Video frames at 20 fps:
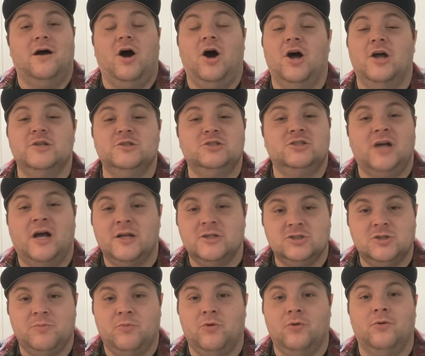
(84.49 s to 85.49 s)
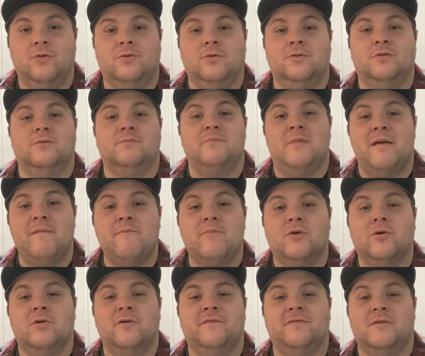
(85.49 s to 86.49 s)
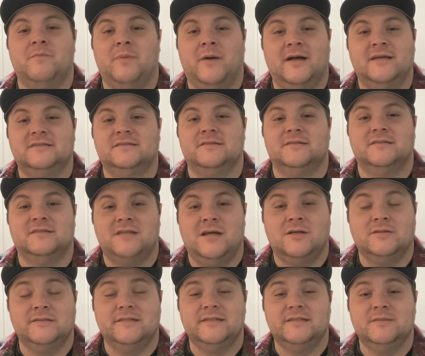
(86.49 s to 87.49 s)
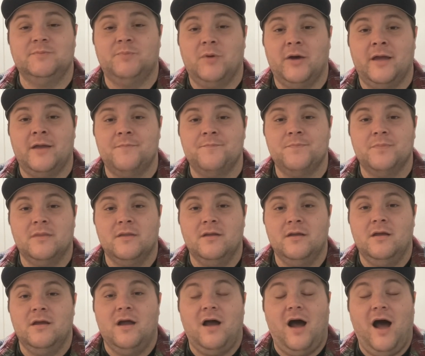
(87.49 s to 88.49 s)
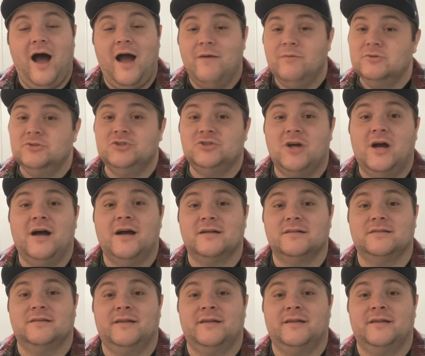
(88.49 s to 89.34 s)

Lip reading: untouchable member of the Boston Celtics, but I was shocked.